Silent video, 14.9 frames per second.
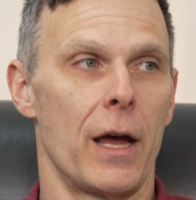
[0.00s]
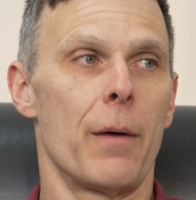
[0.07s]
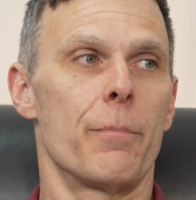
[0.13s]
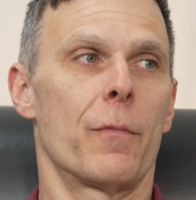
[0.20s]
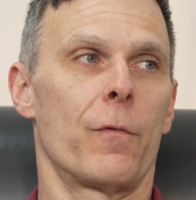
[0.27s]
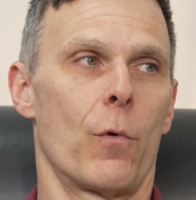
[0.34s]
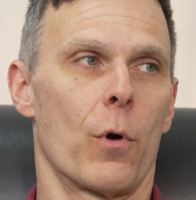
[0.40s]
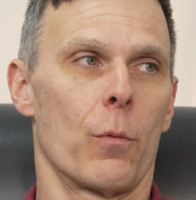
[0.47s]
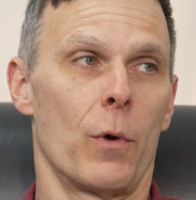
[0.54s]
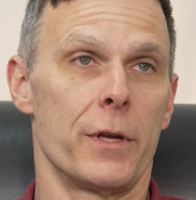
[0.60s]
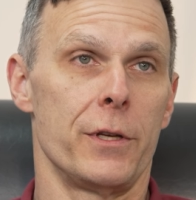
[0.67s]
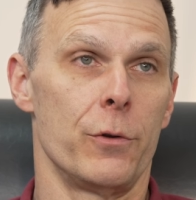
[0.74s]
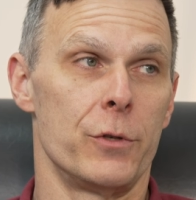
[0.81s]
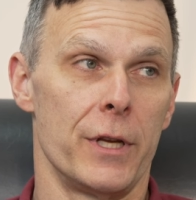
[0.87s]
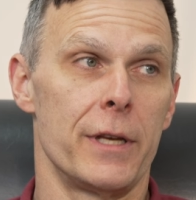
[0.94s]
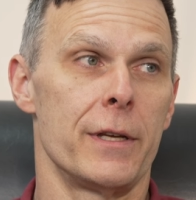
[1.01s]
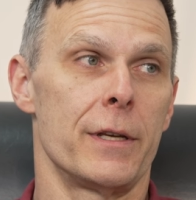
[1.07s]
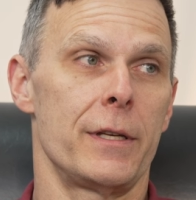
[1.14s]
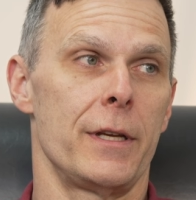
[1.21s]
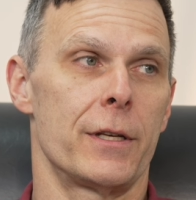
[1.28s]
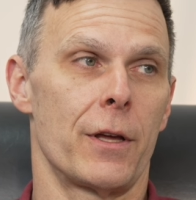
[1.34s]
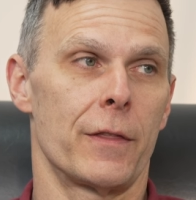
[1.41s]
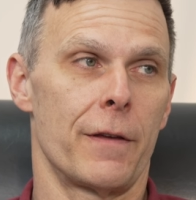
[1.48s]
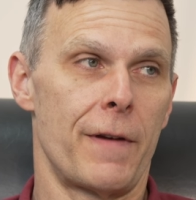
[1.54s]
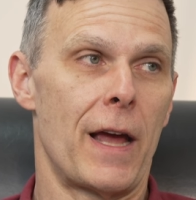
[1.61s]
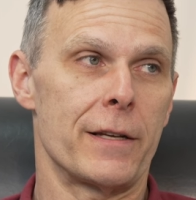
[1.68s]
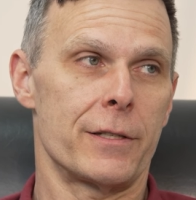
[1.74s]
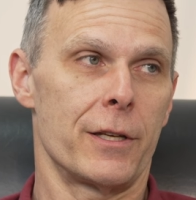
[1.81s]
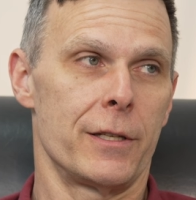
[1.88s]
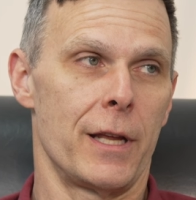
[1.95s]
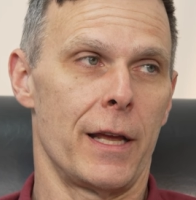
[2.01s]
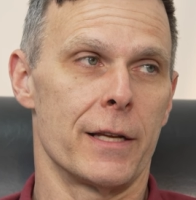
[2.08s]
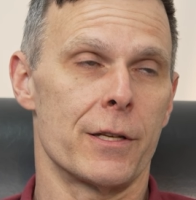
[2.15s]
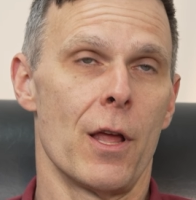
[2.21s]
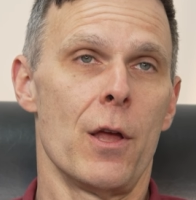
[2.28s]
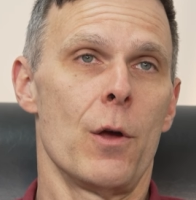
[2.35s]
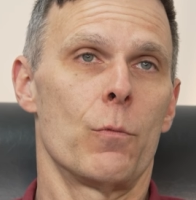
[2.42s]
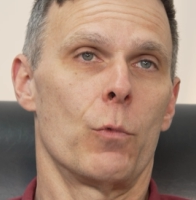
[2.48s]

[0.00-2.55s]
up for what you didn't eat on the fasted days,